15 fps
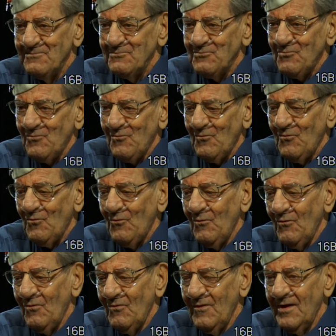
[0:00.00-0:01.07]
What was your
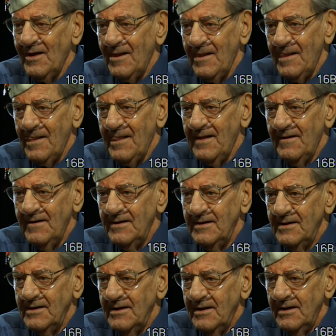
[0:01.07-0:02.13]
reaction to Pearl
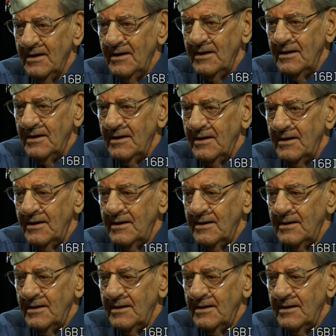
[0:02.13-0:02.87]
Harbor? What did you think?